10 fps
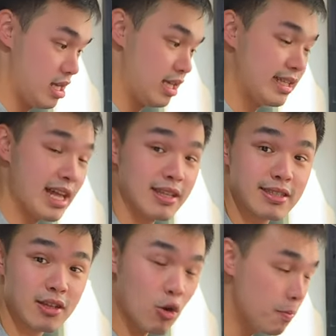
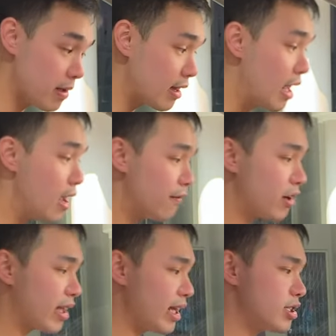telescope it. For
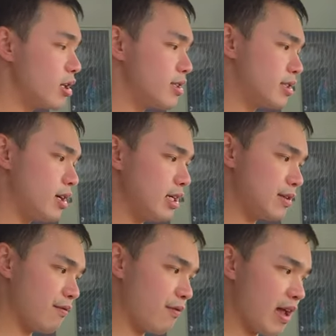your gauge cluster, it's
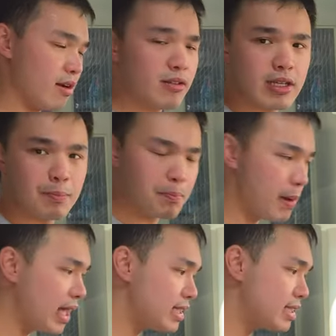very
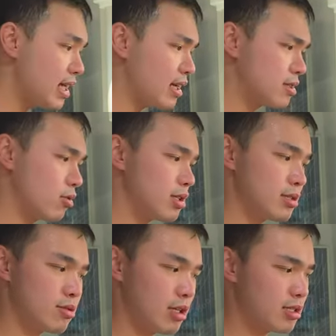basic, so
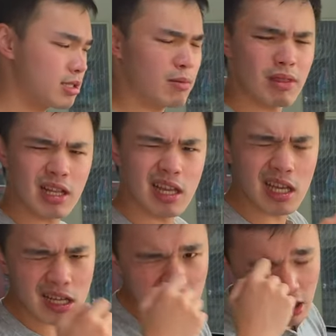it's something
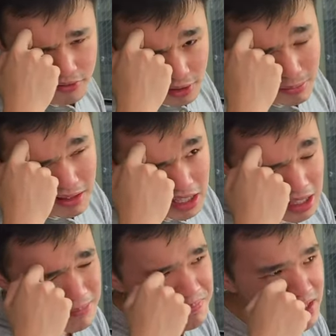like from the
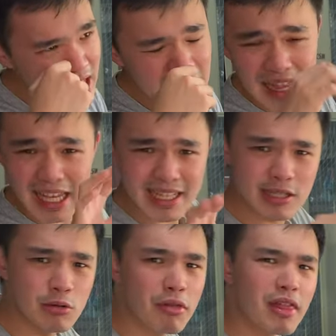late
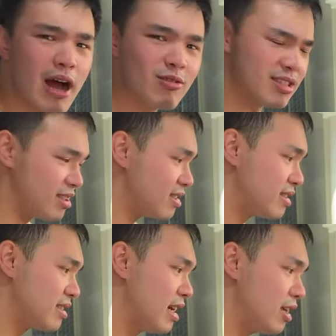
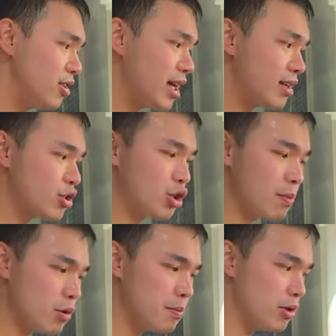2000s. You get a trip
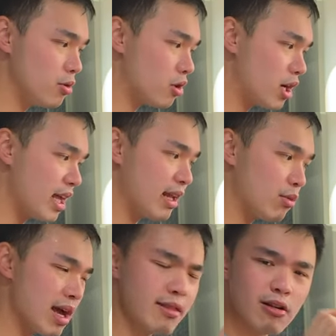computer and a
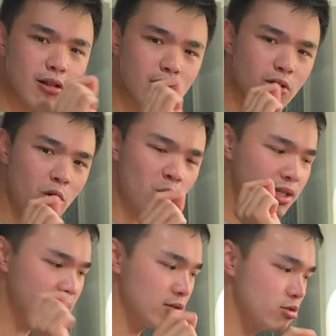rather low
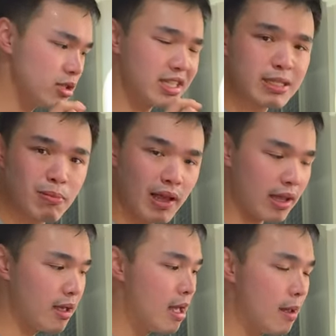resolution
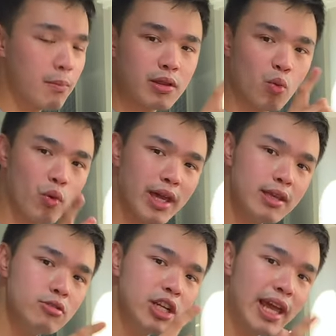display, but the way
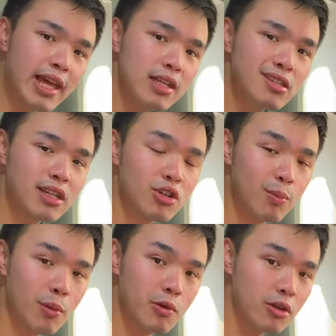you change that
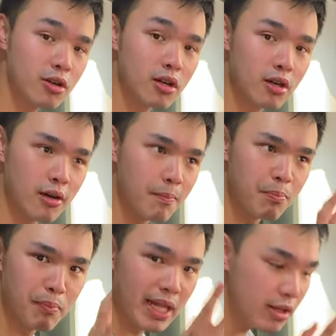trip computer
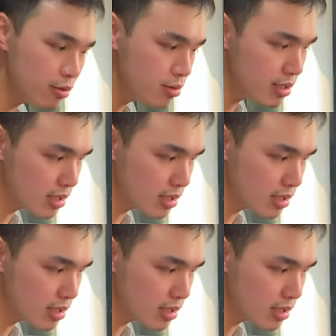menus,